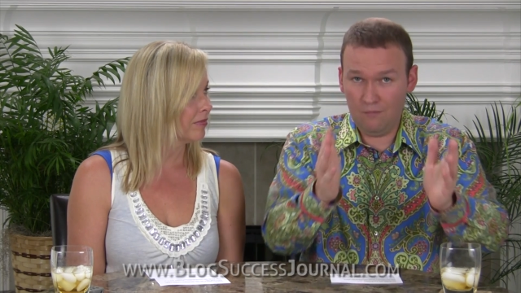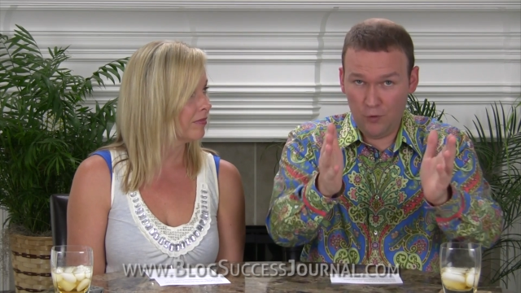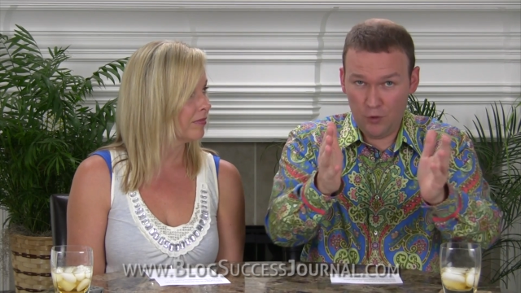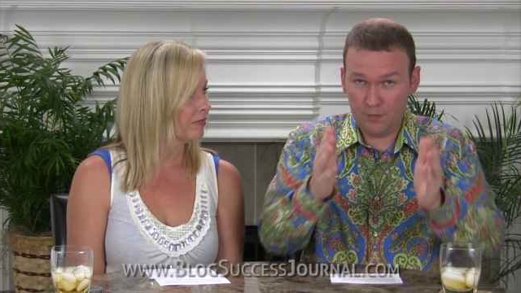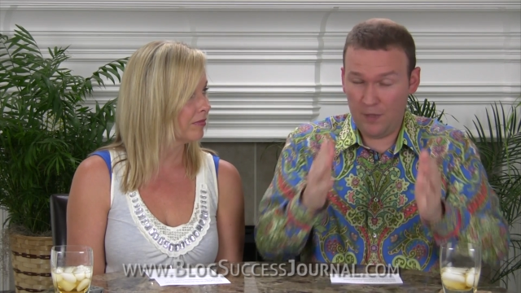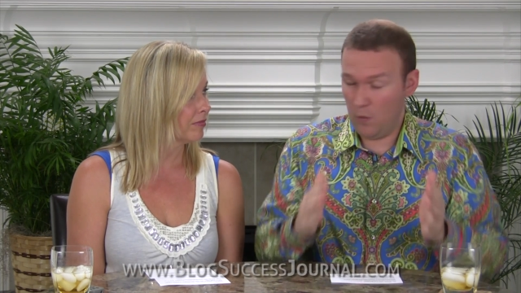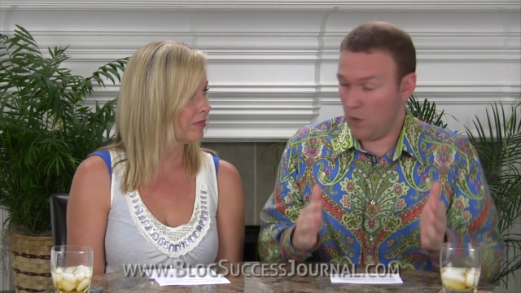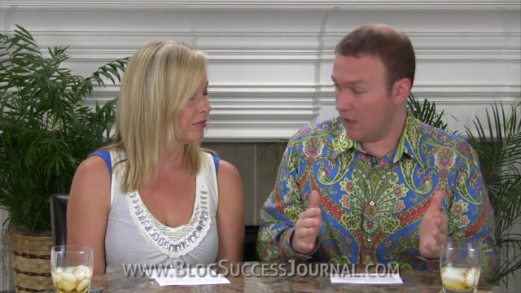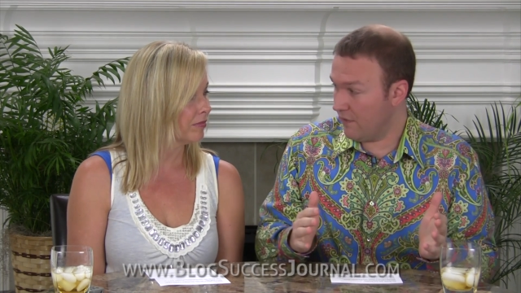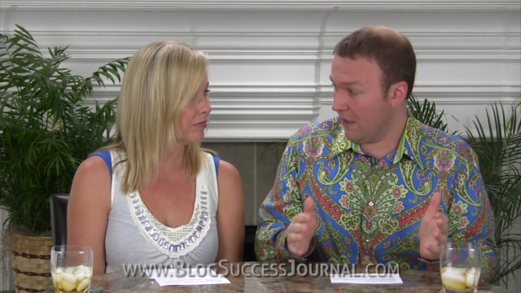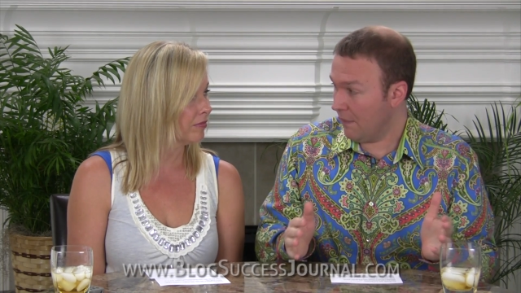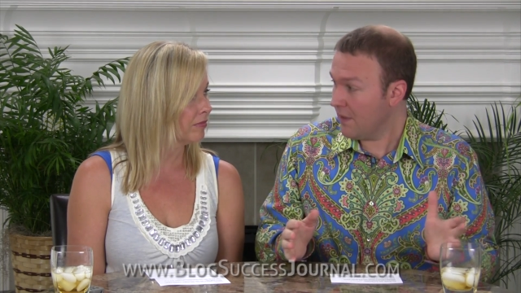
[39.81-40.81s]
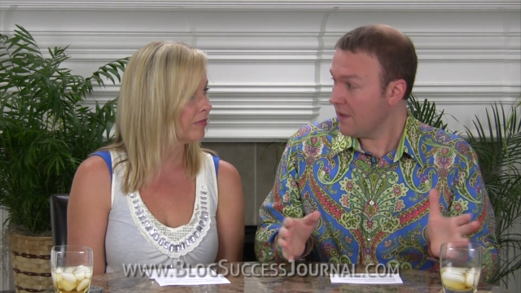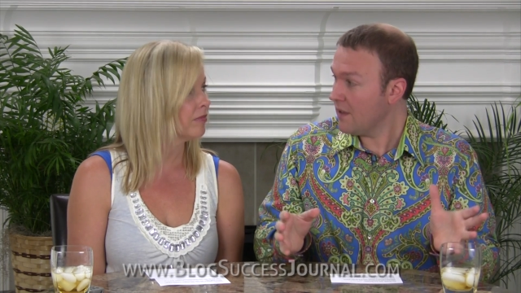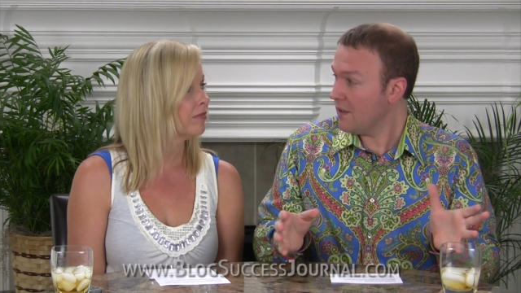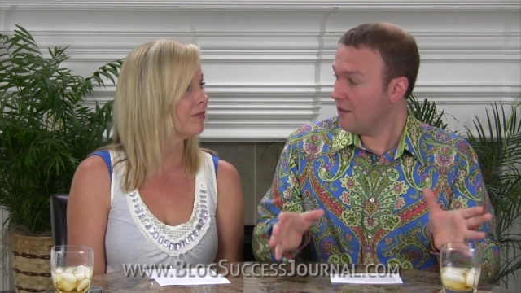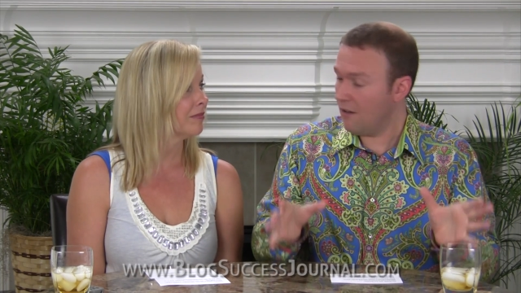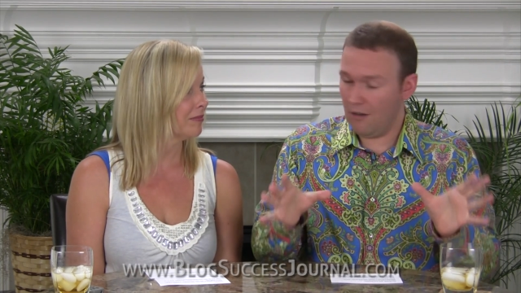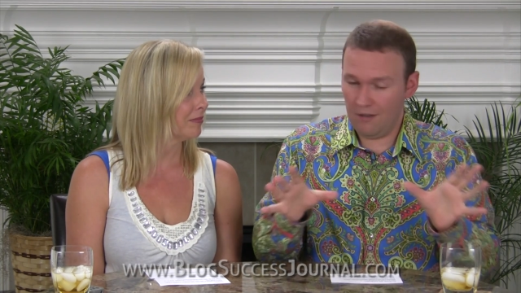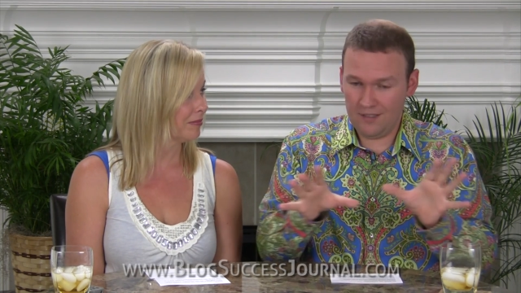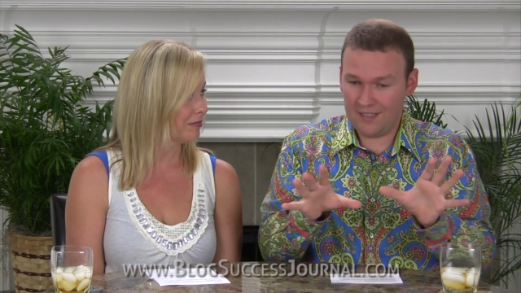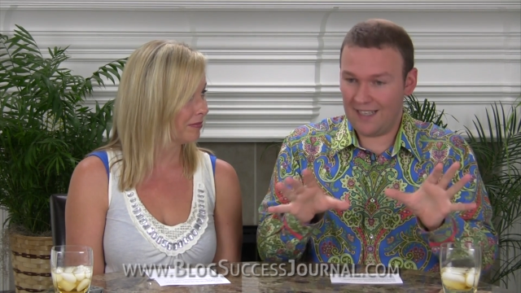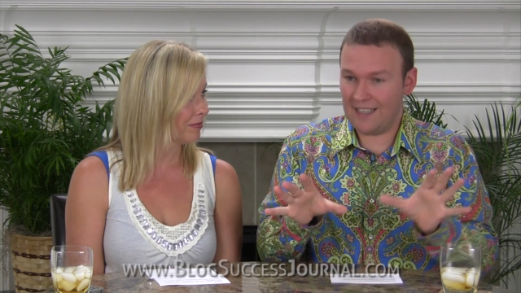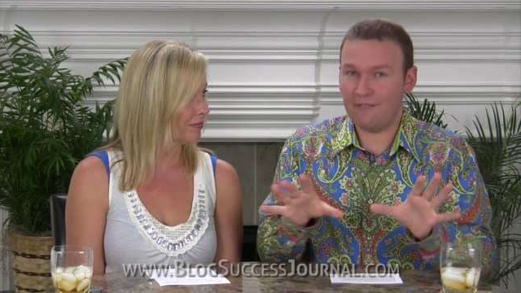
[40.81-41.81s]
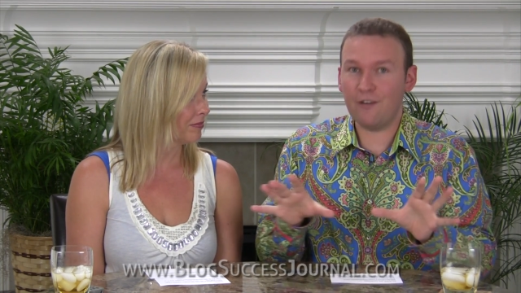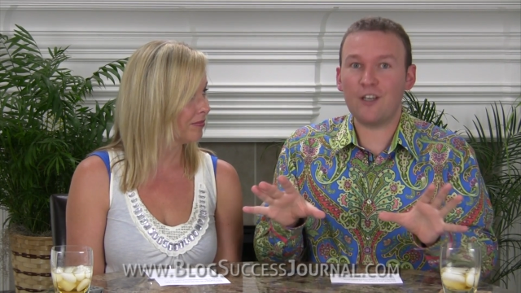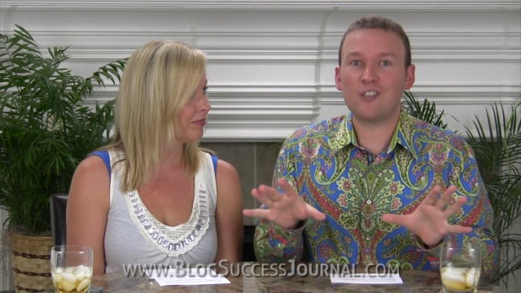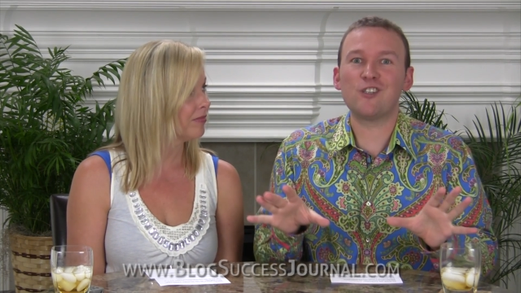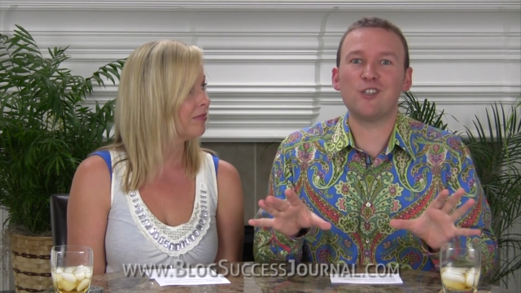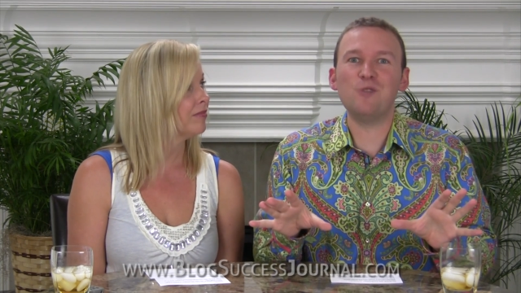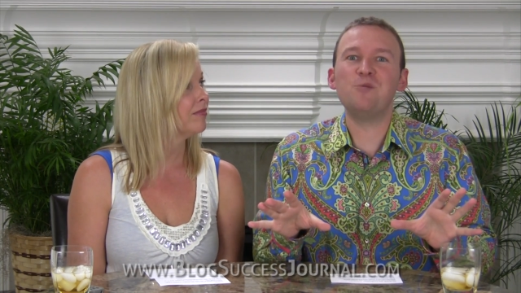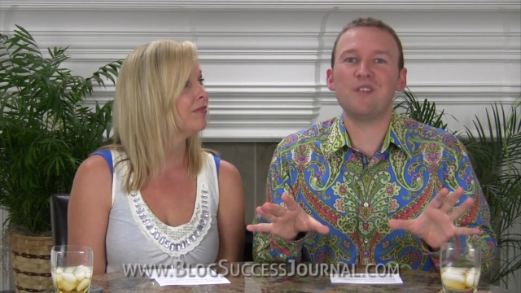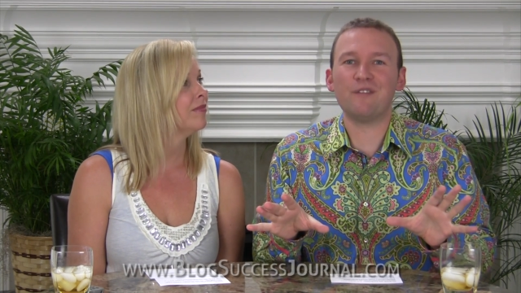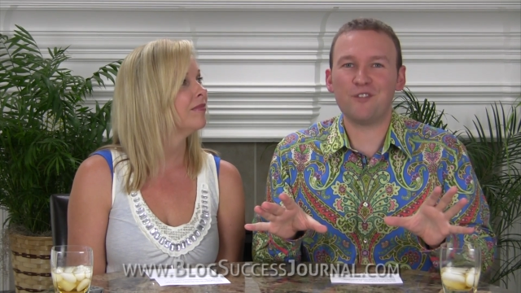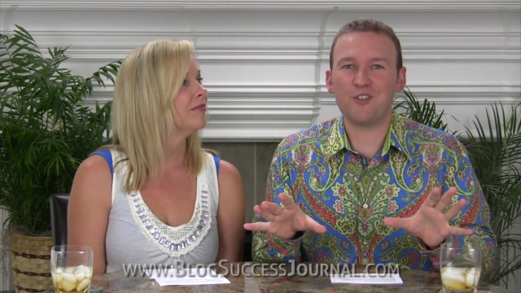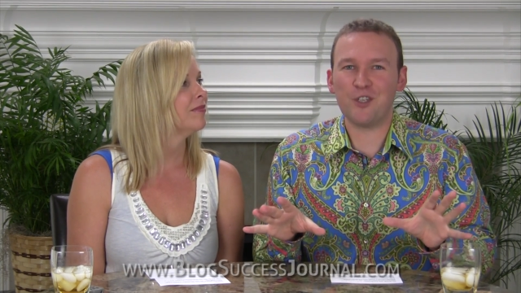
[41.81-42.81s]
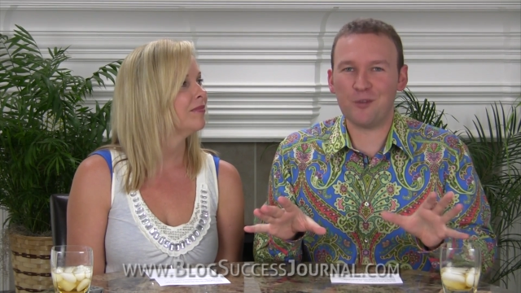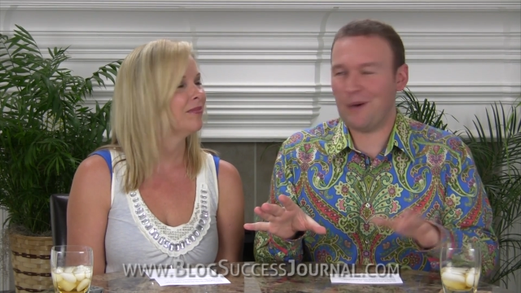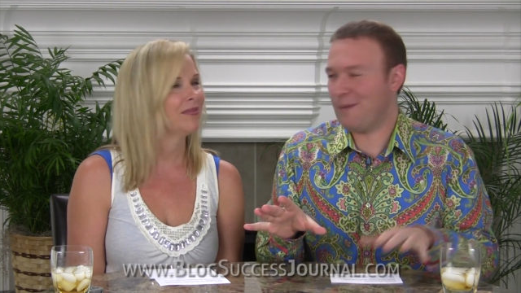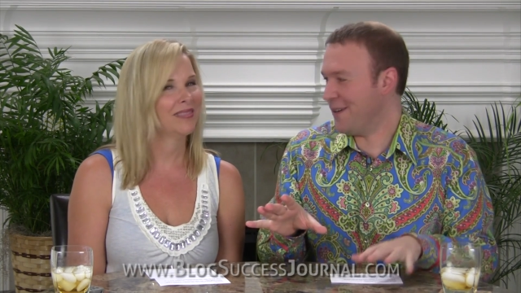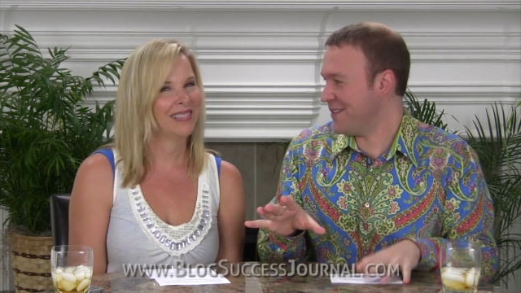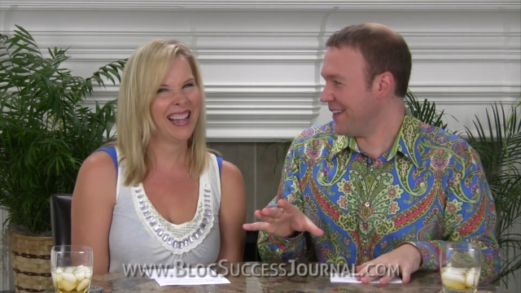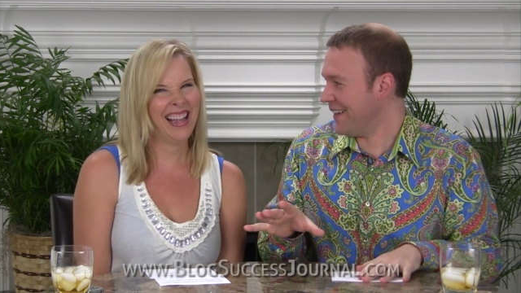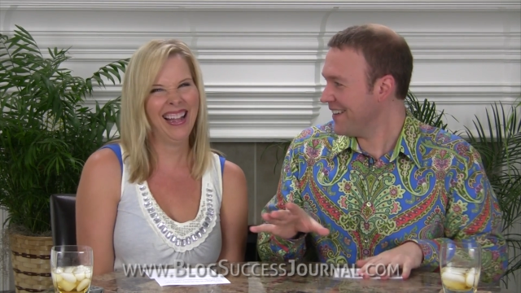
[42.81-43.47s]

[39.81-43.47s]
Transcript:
Speaker 1: yours being one of them. It's like a very exclusive shared web hosting.